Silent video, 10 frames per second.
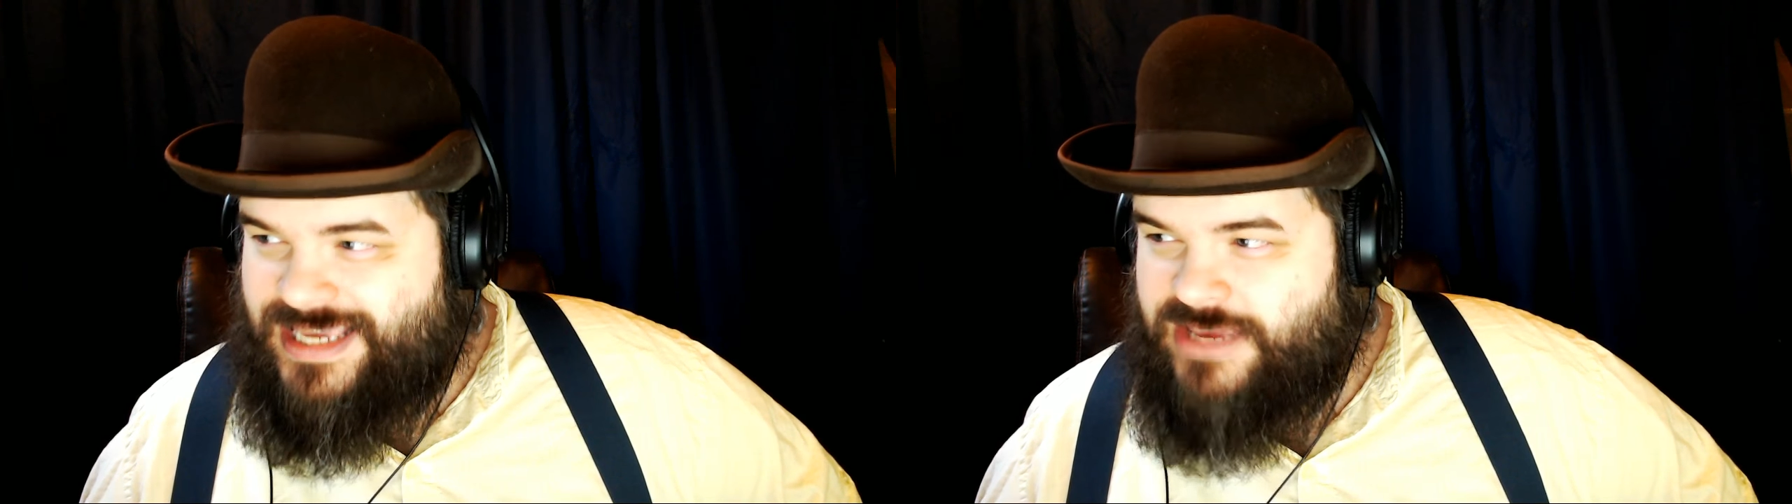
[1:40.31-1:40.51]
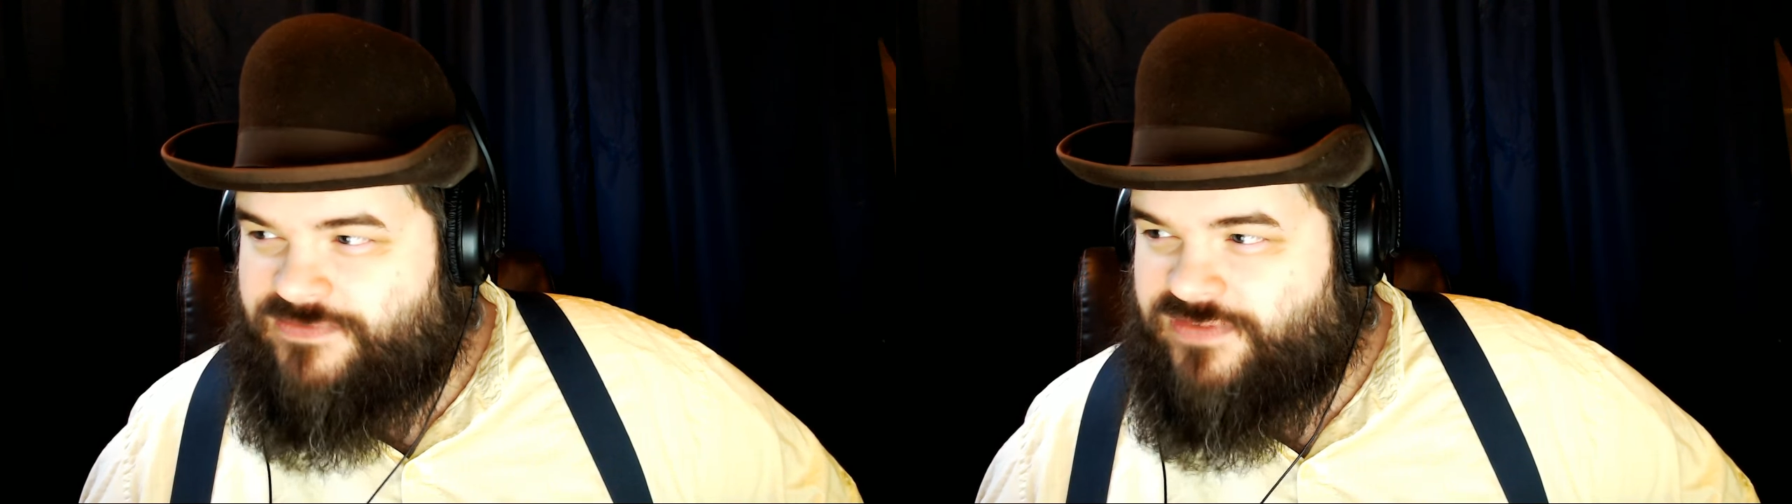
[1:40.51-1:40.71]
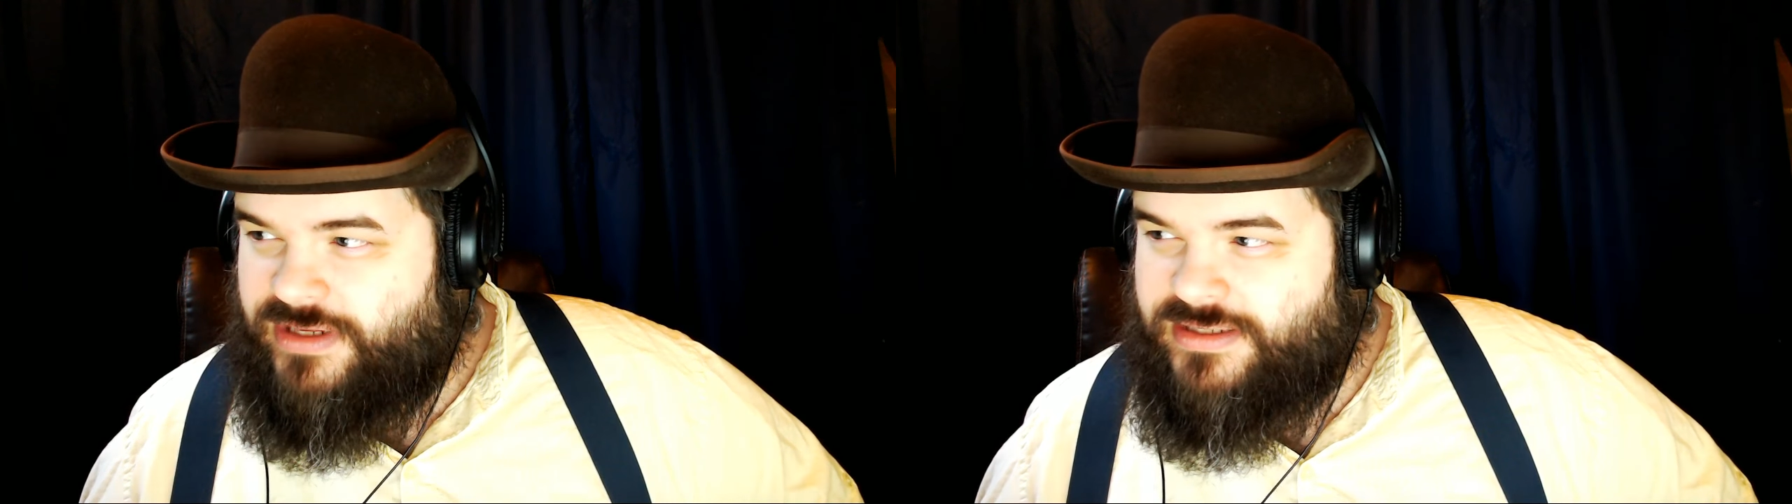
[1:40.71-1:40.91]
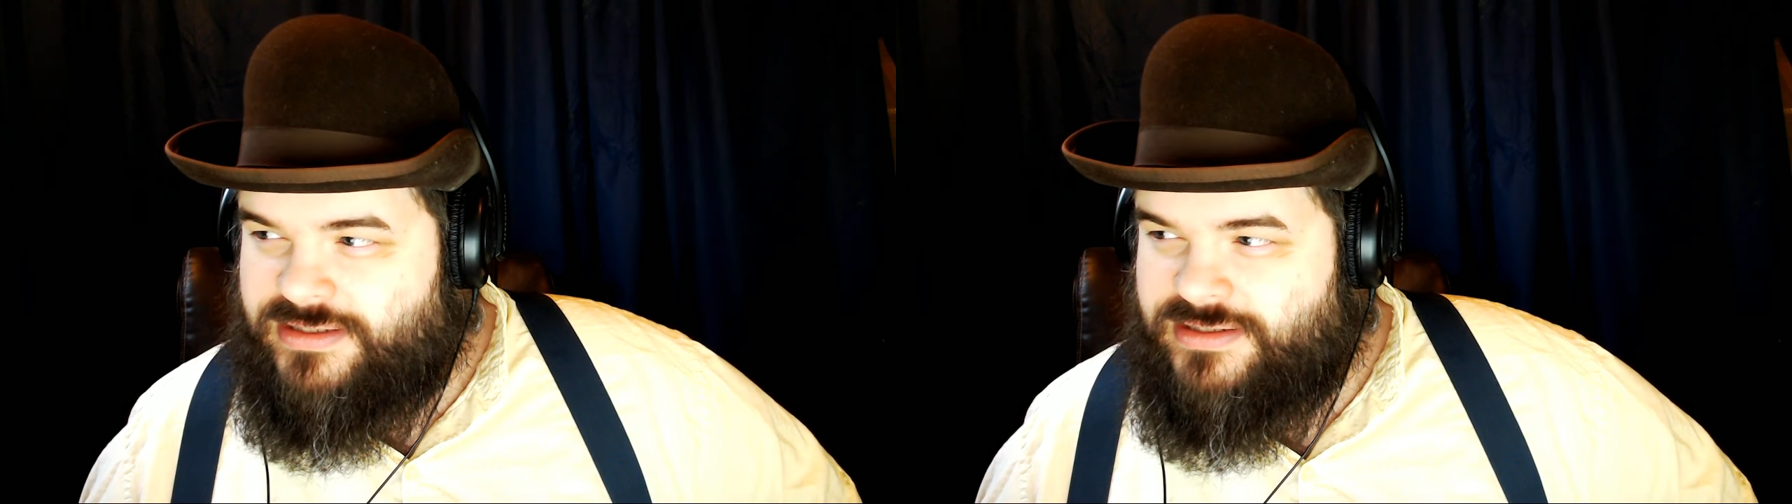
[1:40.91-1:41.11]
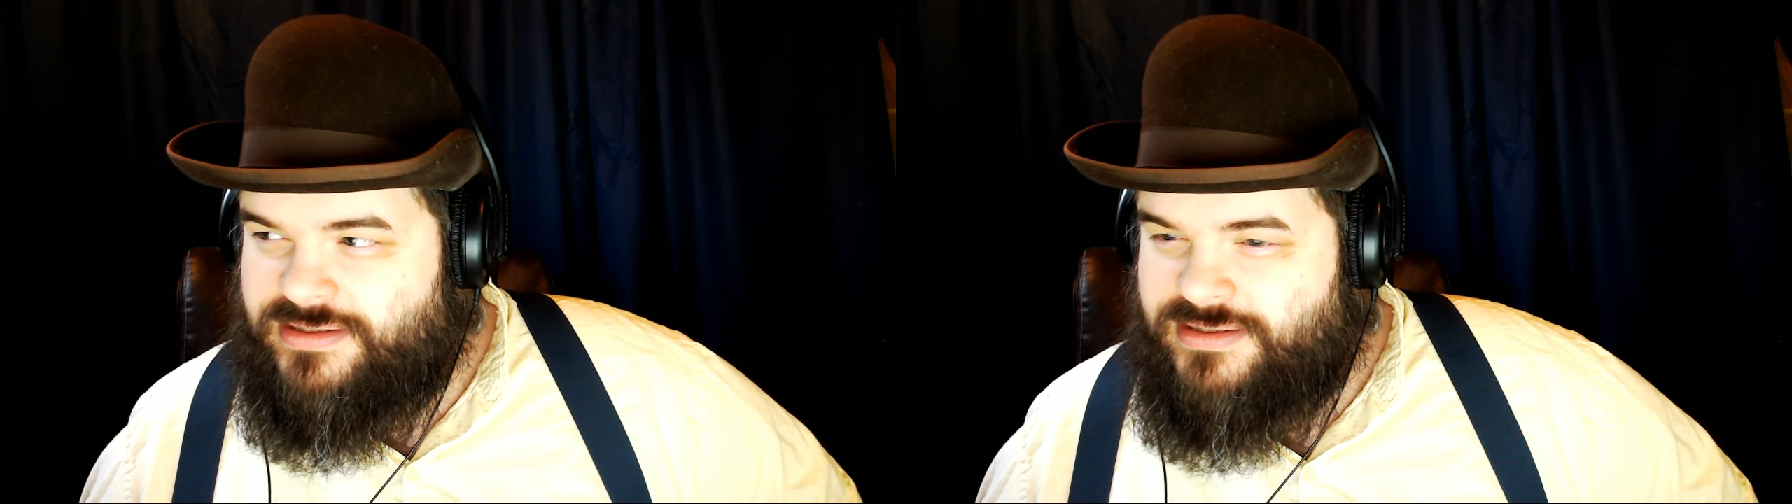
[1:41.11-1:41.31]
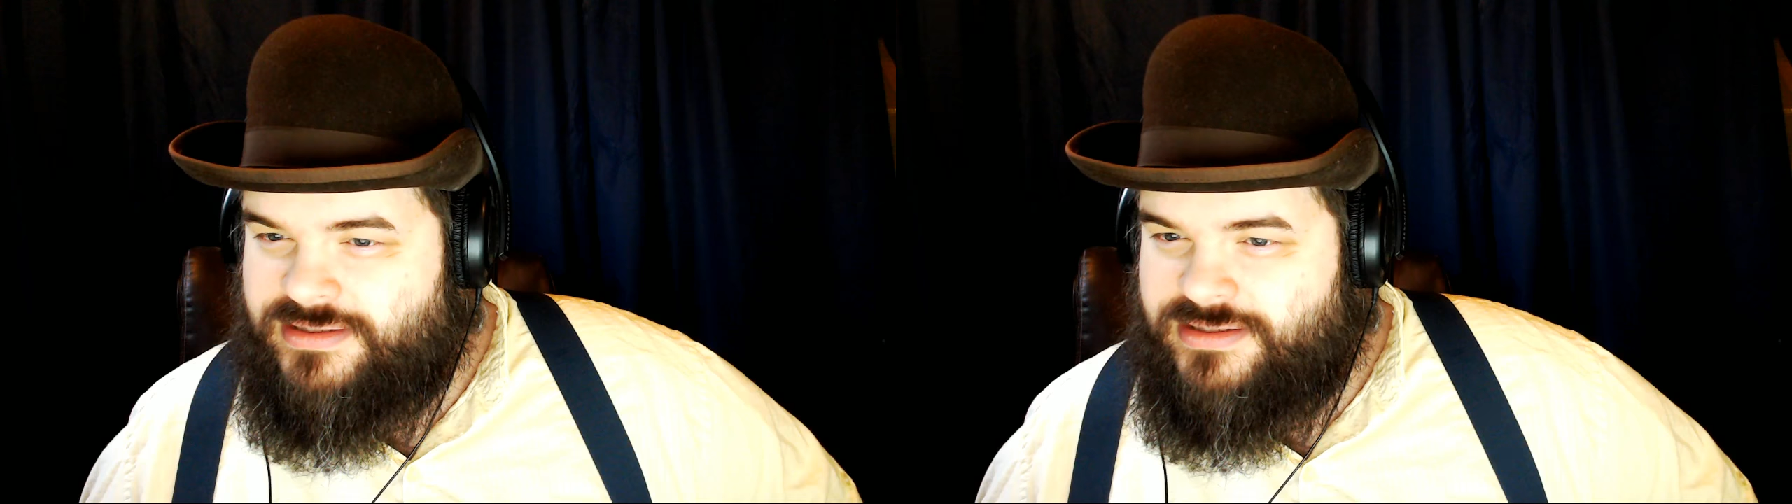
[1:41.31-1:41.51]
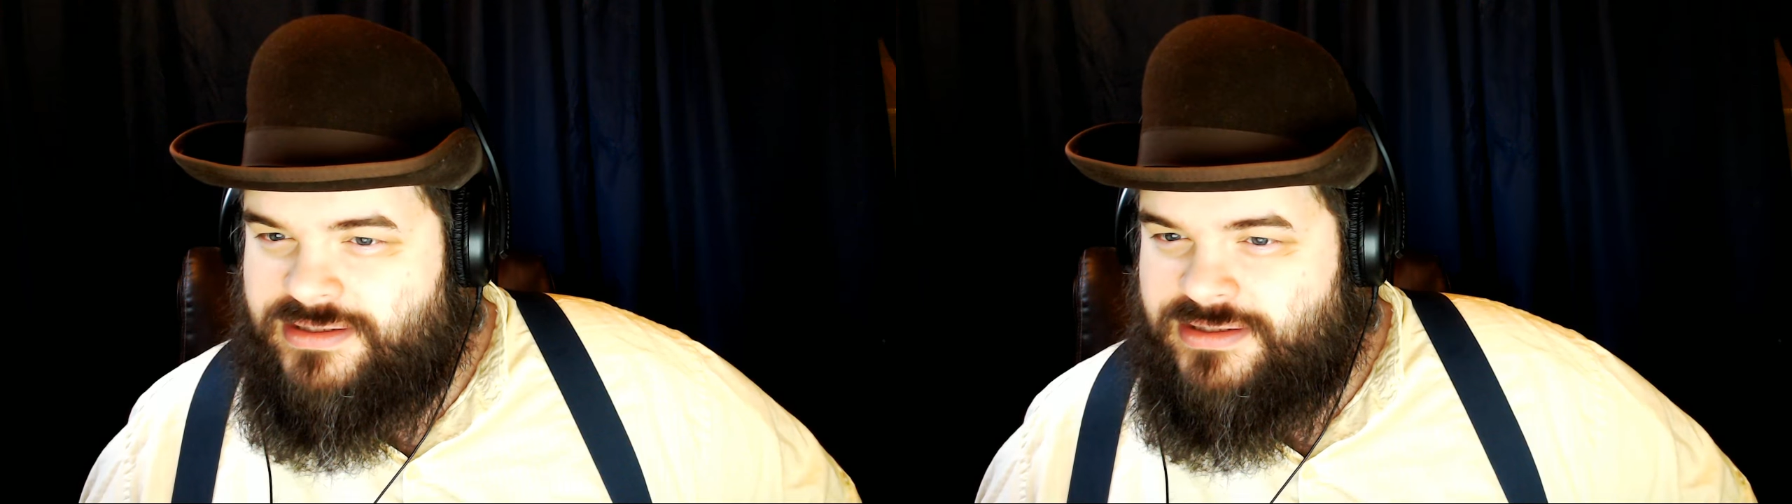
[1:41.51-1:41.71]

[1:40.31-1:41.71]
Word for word: even